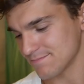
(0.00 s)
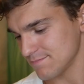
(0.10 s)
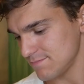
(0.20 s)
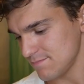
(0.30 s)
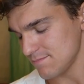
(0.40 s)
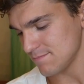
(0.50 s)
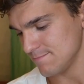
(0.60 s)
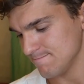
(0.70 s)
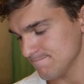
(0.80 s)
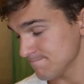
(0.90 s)

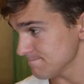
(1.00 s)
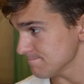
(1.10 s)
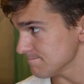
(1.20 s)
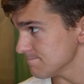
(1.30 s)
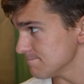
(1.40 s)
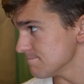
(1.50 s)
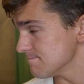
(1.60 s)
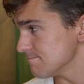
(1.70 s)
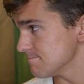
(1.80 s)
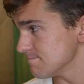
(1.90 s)

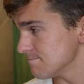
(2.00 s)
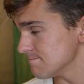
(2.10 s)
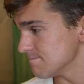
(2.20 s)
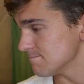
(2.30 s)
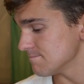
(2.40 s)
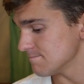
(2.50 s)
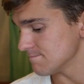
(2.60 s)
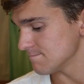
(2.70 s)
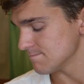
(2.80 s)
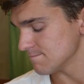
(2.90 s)

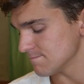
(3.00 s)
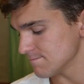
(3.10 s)
(silent)